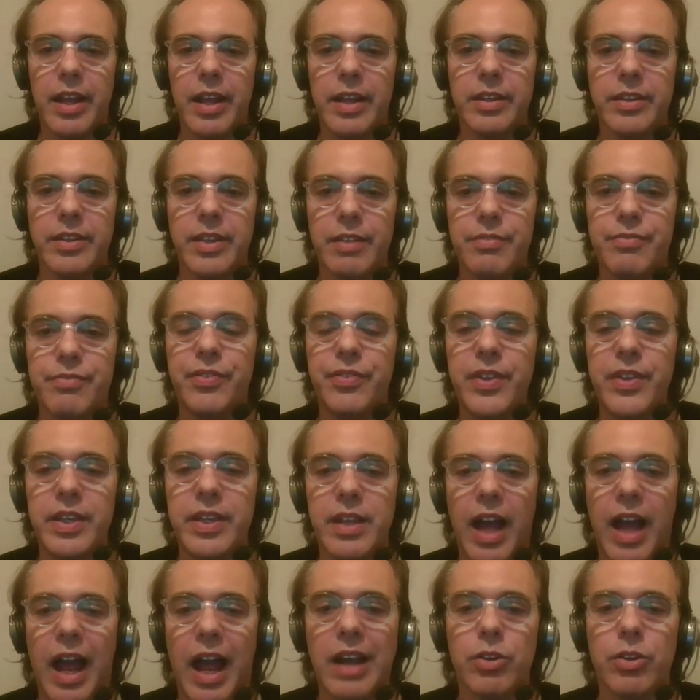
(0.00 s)
the
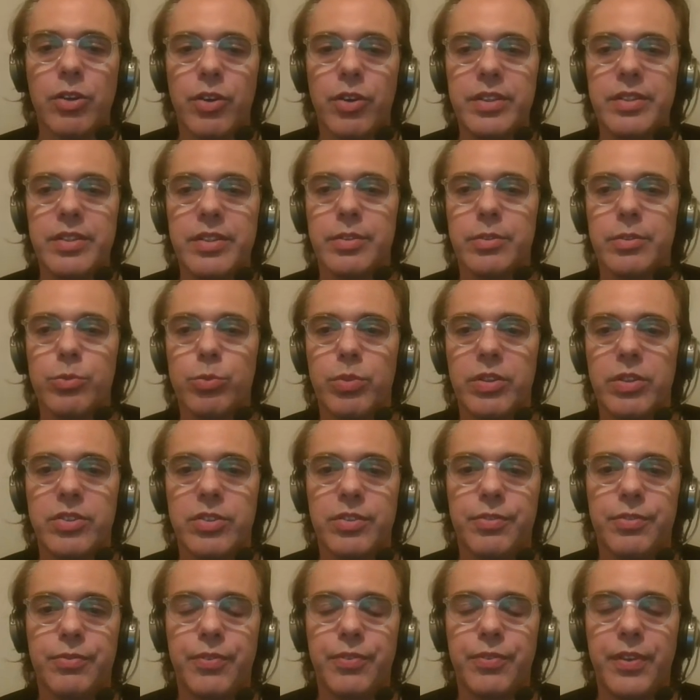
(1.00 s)
Phi algorithm, which
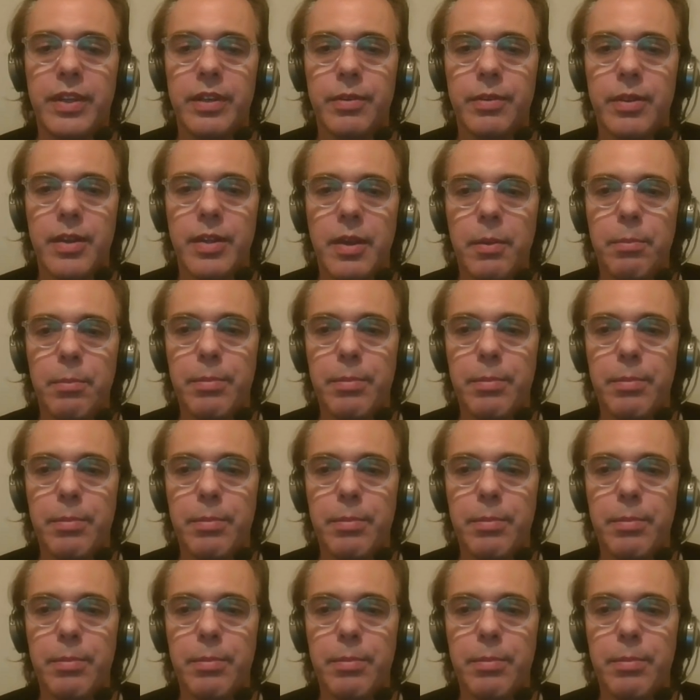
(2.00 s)
is Phi